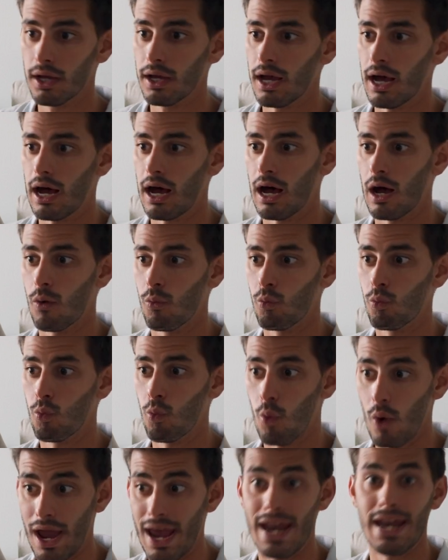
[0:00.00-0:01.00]

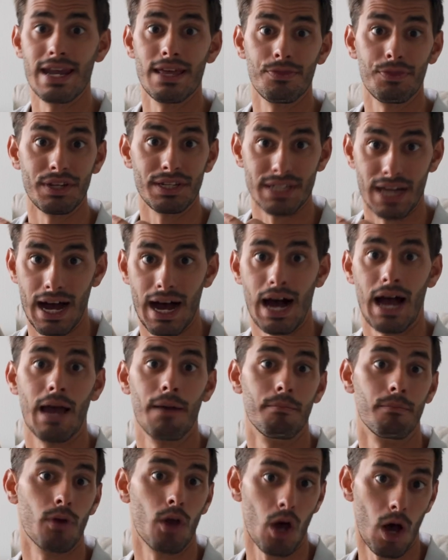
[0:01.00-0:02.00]
when the
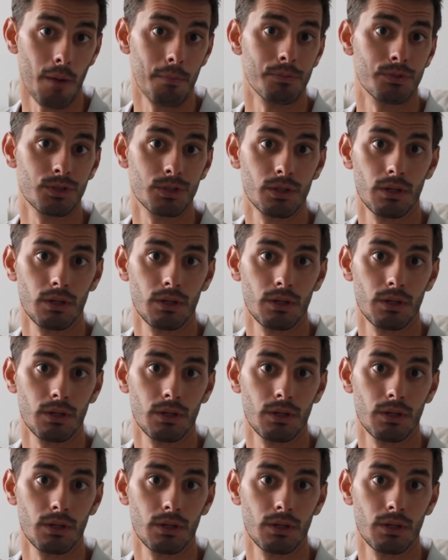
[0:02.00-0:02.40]
time comes,